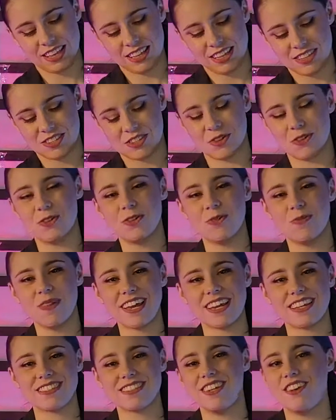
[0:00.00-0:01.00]
So
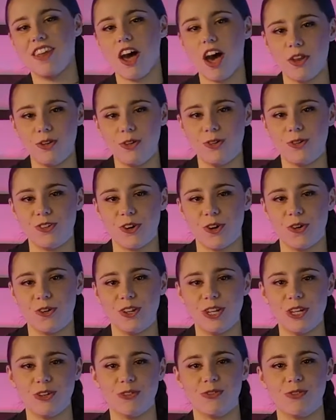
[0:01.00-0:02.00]
Oobleck is a
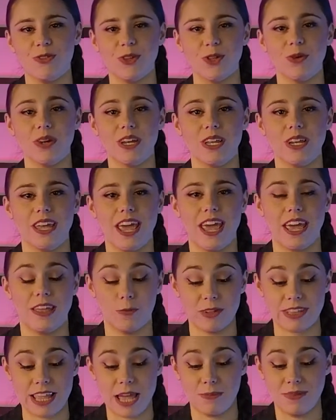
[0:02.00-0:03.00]
non-Newtonian fluid, and
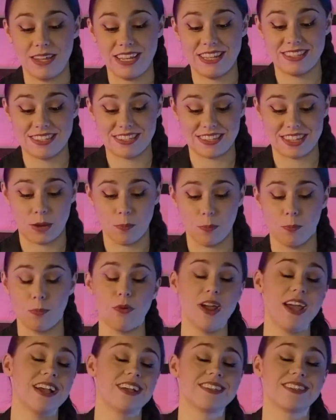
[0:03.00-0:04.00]
what that means is that it
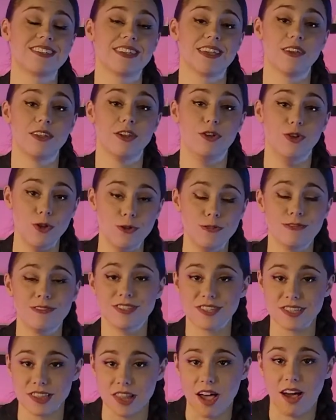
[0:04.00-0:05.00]
breaks
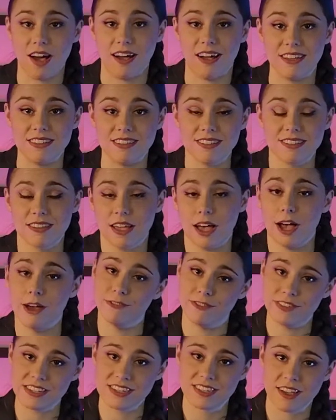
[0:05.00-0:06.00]
Newton's laws
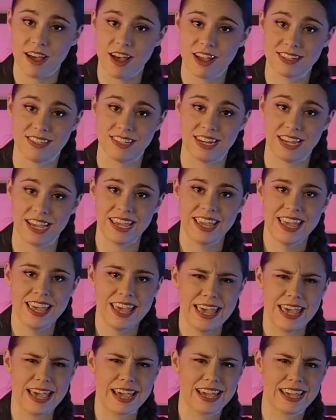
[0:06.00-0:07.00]
of viscosity.
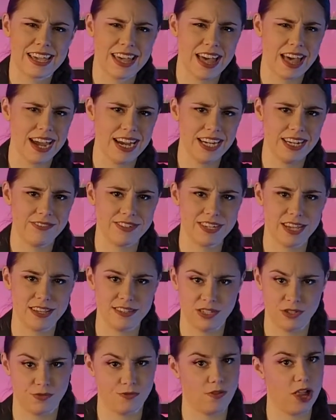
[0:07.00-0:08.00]
It kind of
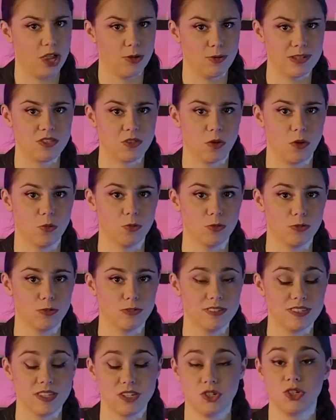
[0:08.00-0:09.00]
tends to follow its own
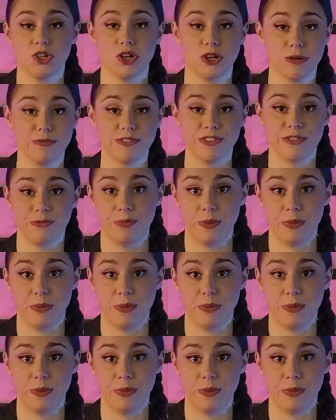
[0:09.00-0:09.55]
rules in terms of